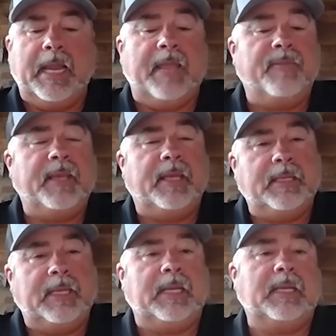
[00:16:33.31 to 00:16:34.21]
and
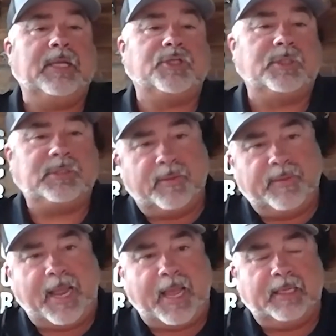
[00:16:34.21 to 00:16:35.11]
then in addition to
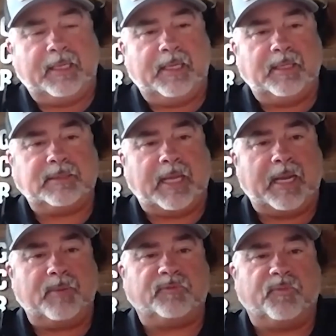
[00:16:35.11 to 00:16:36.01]
that, is
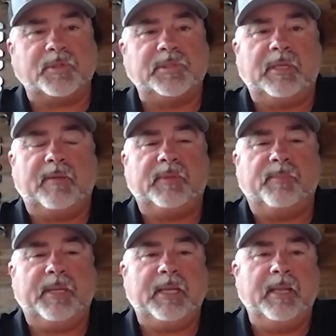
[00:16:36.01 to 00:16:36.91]
I was fortunate enough to
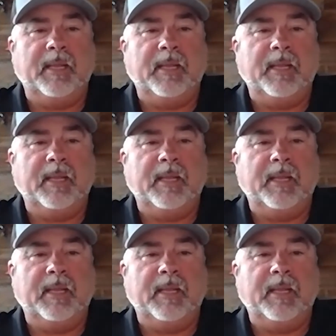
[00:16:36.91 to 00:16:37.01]
be